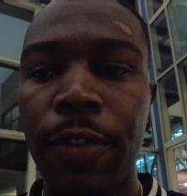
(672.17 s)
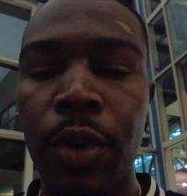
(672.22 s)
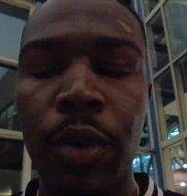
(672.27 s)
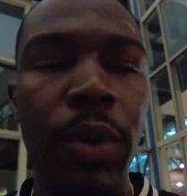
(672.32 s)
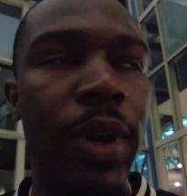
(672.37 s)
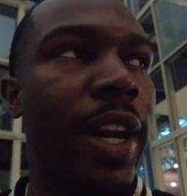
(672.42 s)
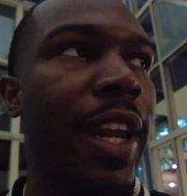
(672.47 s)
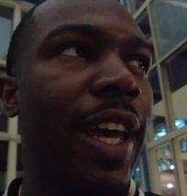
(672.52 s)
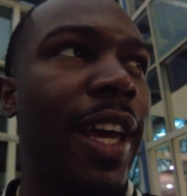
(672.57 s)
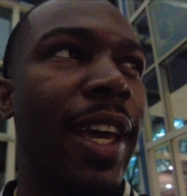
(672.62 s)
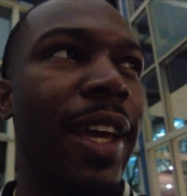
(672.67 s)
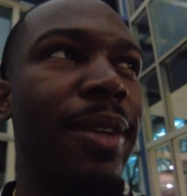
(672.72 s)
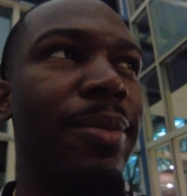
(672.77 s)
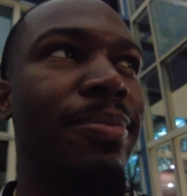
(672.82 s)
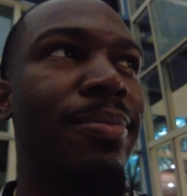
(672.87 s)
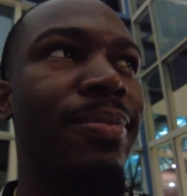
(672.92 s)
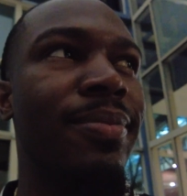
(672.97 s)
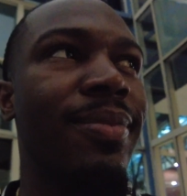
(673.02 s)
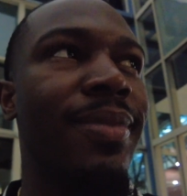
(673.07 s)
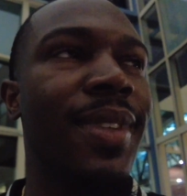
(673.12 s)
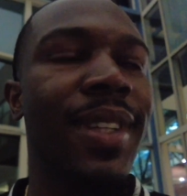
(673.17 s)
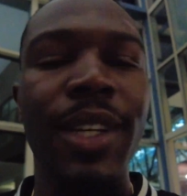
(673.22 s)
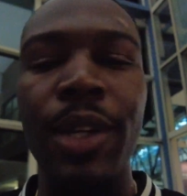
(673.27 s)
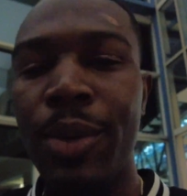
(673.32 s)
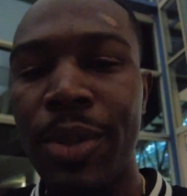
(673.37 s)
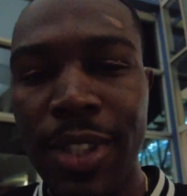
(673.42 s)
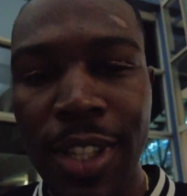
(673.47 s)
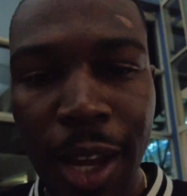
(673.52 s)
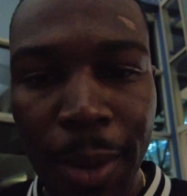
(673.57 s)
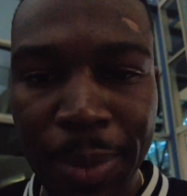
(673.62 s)
Or when they
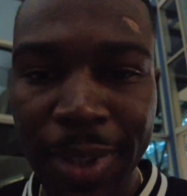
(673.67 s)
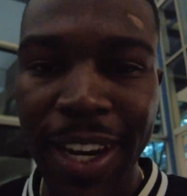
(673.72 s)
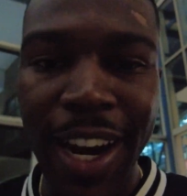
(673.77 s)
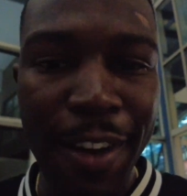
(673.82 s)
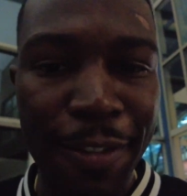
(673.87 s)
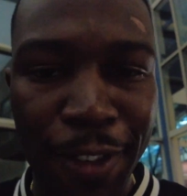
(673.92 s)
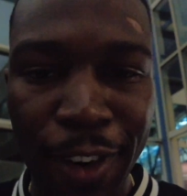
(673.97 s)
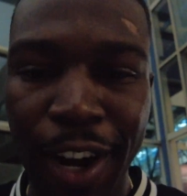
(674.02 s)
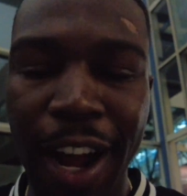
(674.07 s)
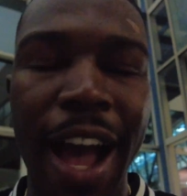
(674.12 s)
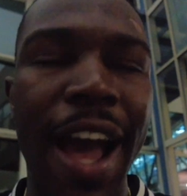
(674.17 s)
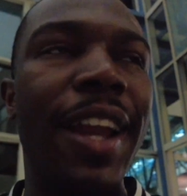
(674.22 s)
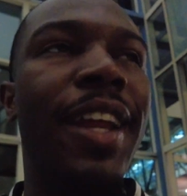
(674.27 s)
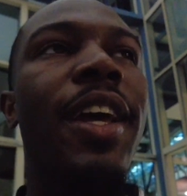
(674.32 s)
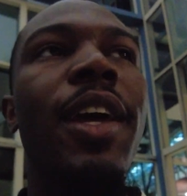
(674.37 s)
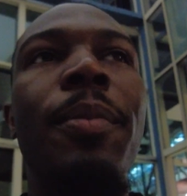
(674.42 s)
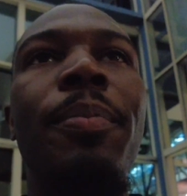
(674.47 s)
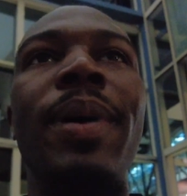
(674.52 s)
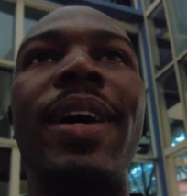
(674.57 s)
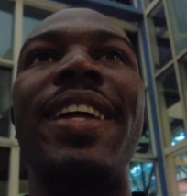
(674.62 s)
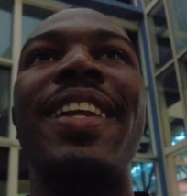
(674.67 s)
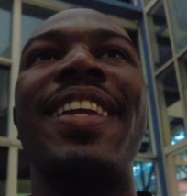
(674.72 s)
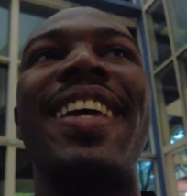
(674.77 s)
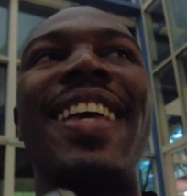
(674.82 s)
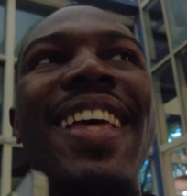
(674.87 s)
do something, I forgot. But